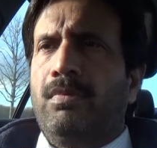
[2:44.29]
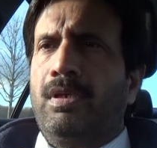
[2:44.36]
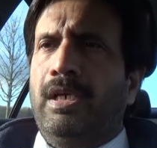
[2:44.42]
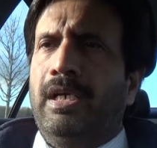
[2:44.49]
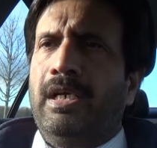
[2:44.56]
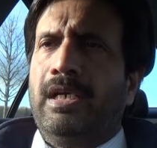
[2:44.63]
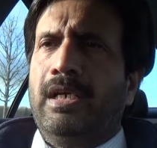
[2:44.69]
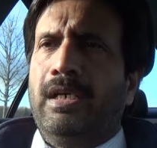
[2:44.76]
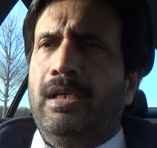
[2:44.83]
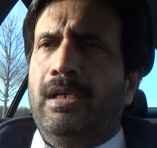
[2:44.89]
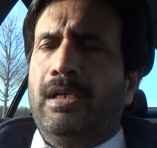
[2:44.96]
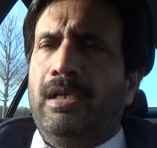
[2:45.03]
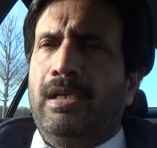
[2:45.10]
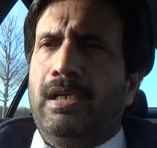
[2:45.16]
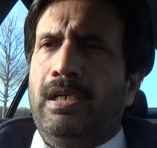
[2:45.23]
and uh,
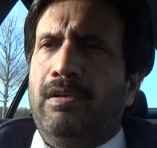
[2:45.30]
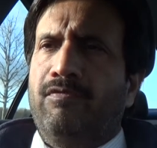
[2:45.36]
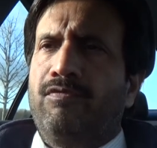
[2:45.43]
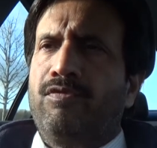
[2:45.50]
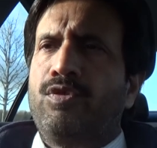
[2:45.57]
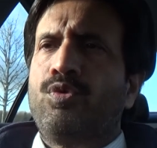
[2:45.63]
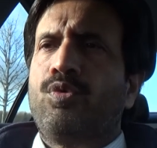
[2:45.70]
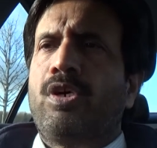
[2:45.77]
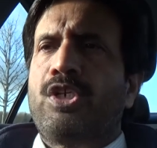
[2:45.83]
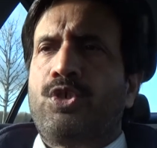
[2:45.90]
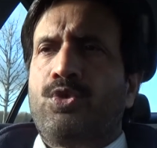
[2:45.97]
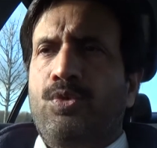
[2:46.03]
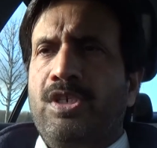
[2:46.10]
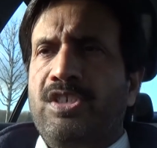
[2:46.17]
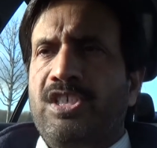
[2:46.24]
if you are
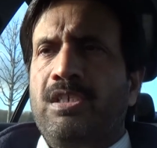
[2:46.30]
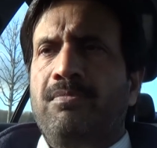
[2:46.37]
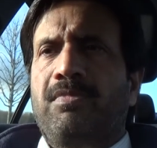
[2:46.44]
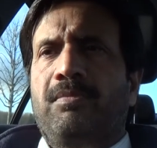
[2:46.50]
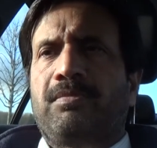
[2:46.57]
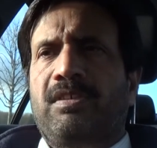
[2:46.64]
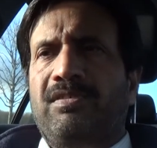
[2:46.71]
showing symptoms